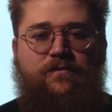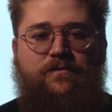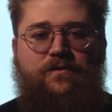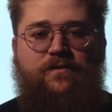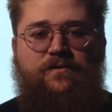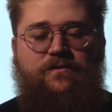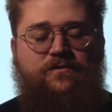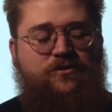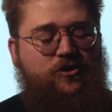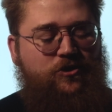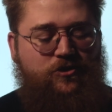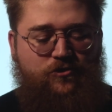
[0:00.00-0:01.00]
the
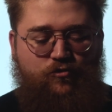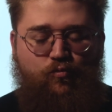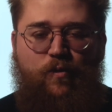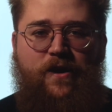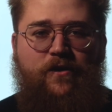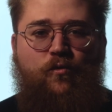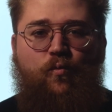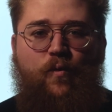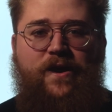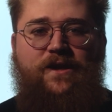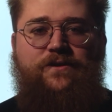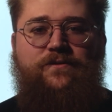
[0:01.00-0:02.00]
just dreaded
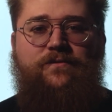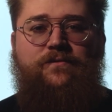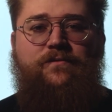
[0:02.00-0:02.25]
weight